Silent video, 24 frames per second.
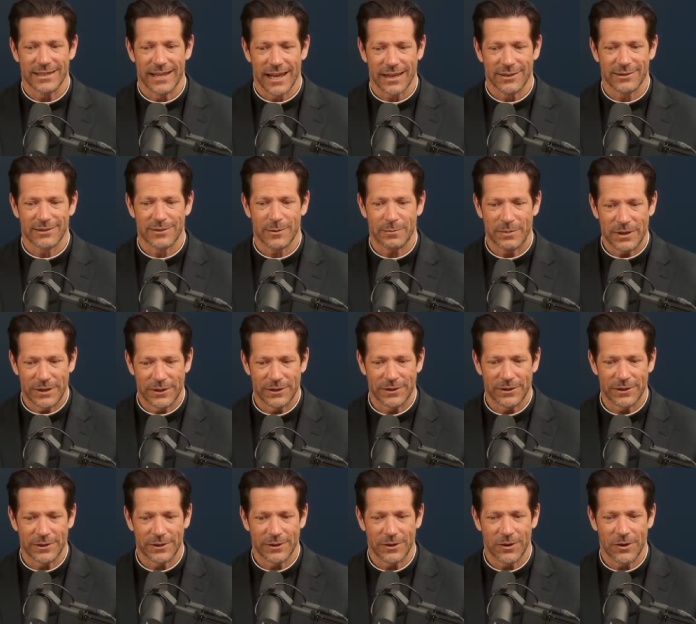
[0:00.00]
next
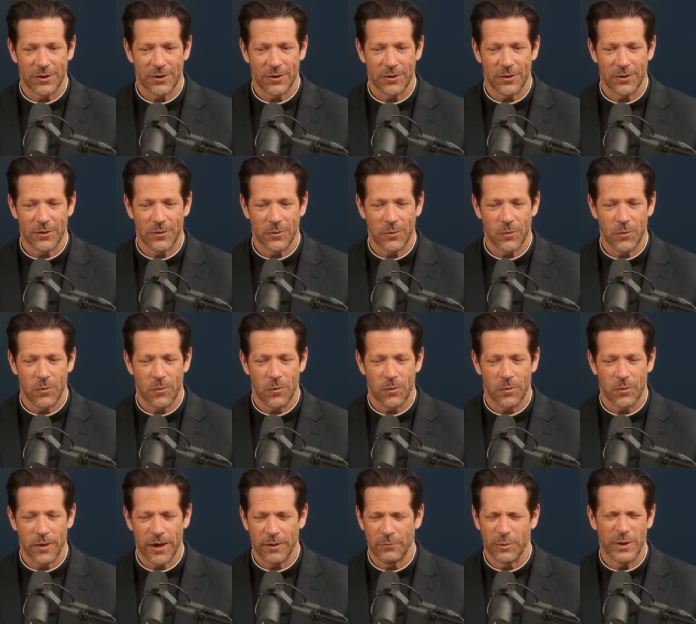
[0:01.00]
pillar
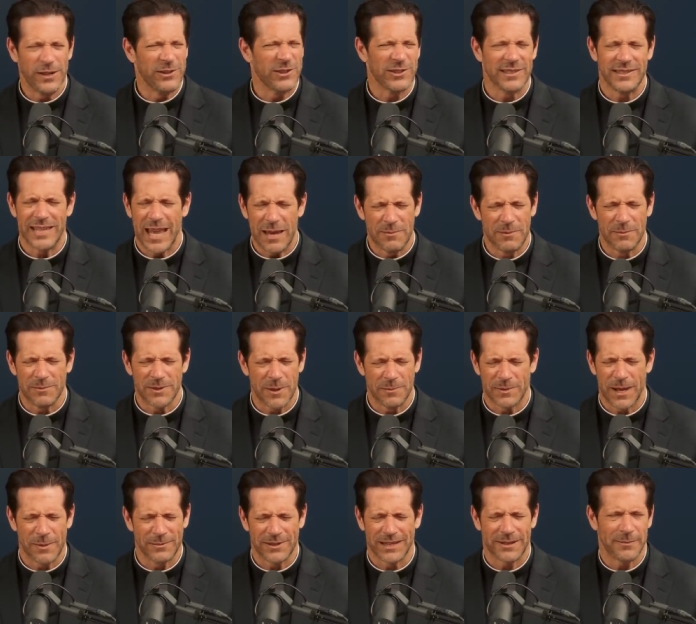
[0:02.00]
if we just name them
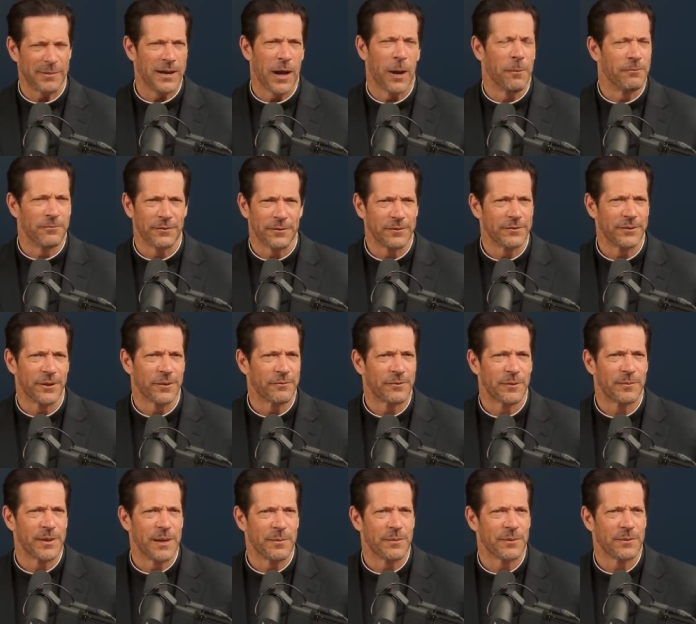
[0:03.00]
sometimes it can be helpful you know
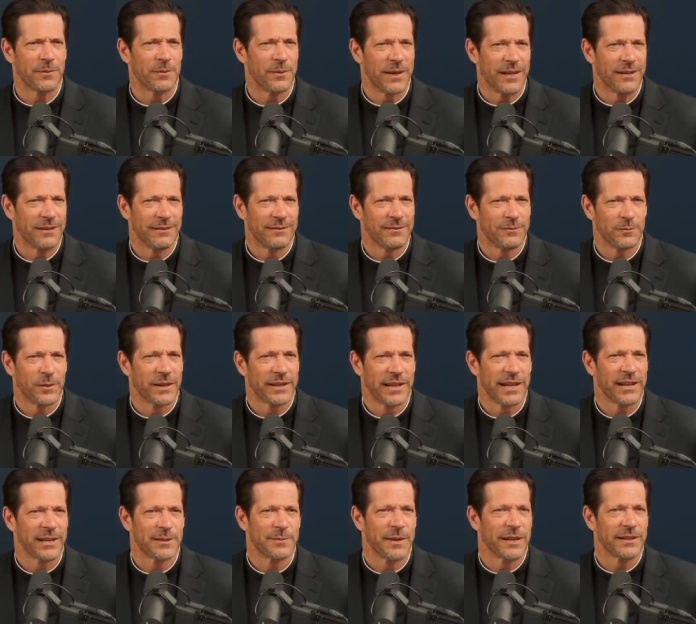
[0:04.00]
for people and sure. what they
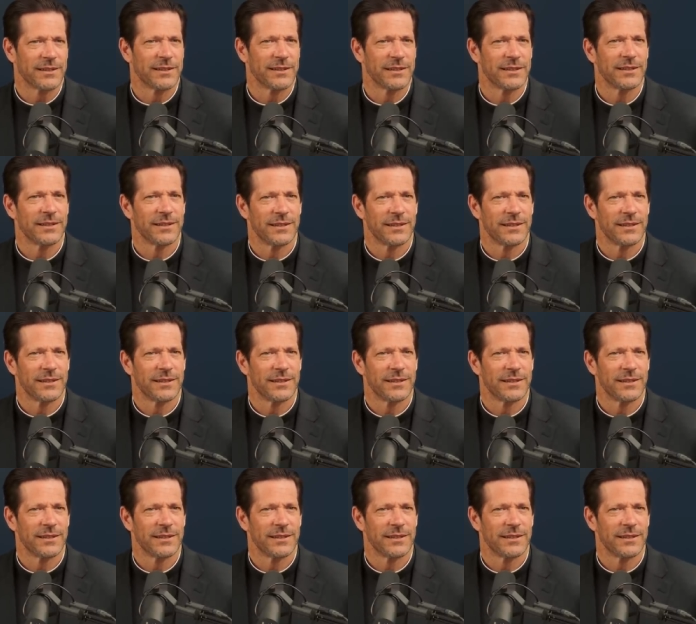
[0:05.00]
yeah. expect